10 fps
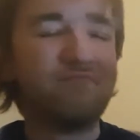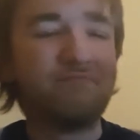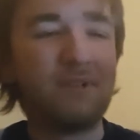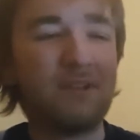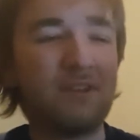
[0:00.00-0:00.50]

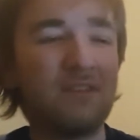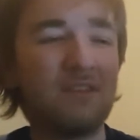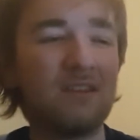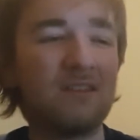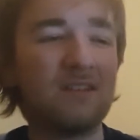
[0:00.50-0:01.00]
But
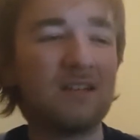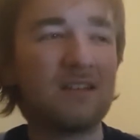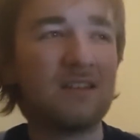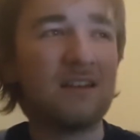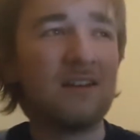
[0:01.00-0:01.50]
that's
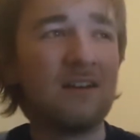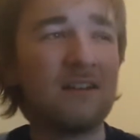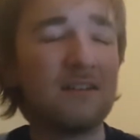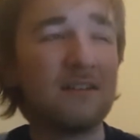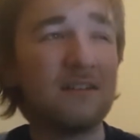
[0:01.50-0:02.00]
the thing,
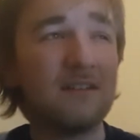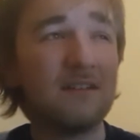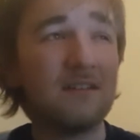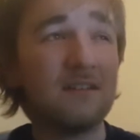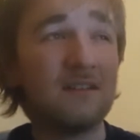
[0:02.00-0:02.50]
like,
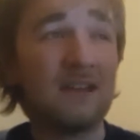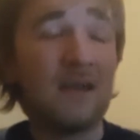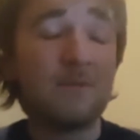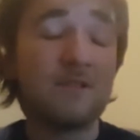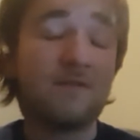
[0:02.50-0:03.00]
the
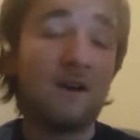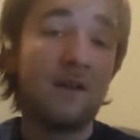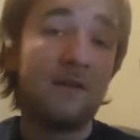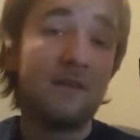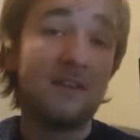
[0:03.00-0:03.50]
game is
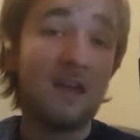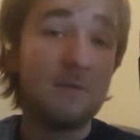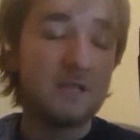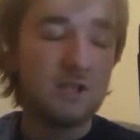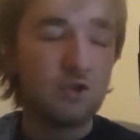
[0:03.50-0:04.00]
fun, the game
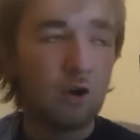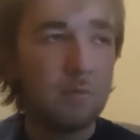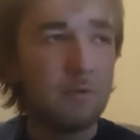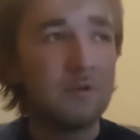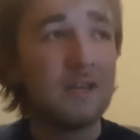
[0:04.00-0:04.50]
is
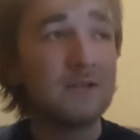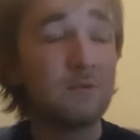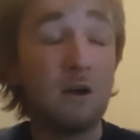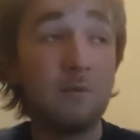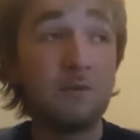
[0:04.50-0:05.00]
enjoyable, and that's
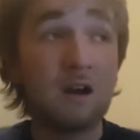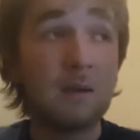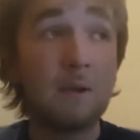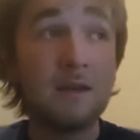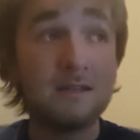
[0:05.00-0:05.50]
why I would
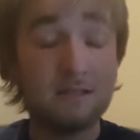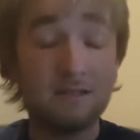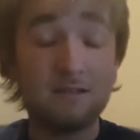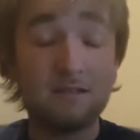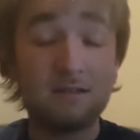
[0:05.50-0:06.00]
recommend it
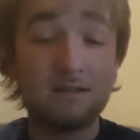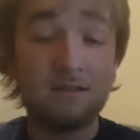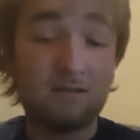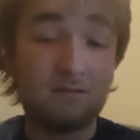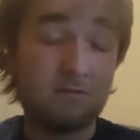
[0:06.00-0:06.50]

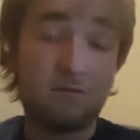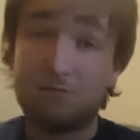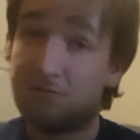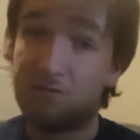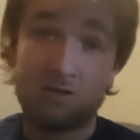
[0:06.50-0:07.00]

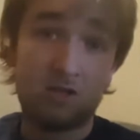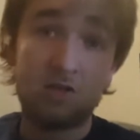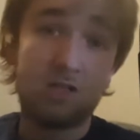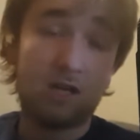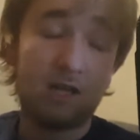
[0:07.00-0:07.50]

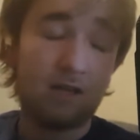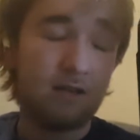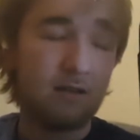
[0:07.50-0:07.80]
usually.